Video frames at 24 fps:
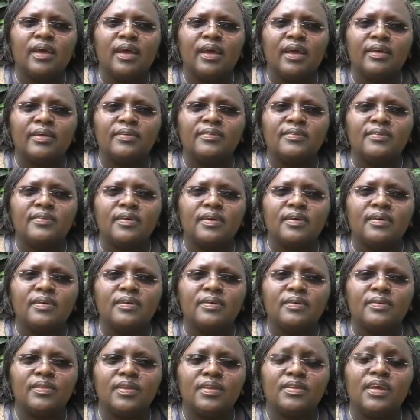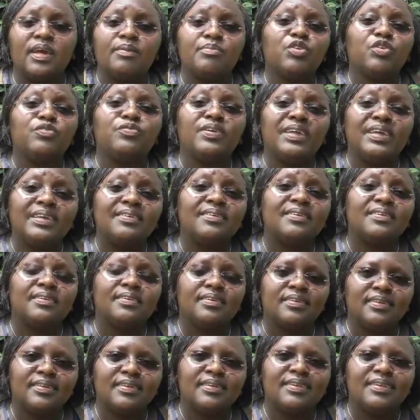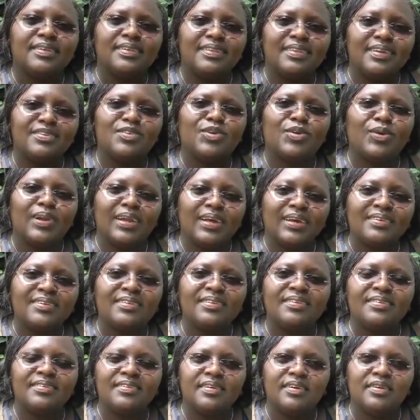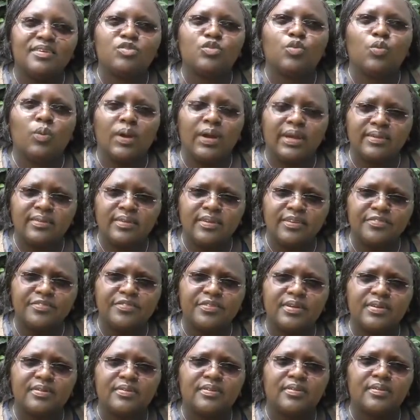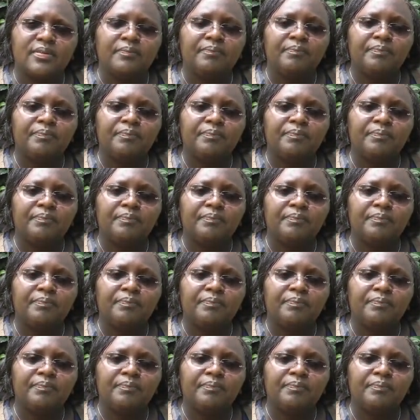and the types of data that's collected is quite different.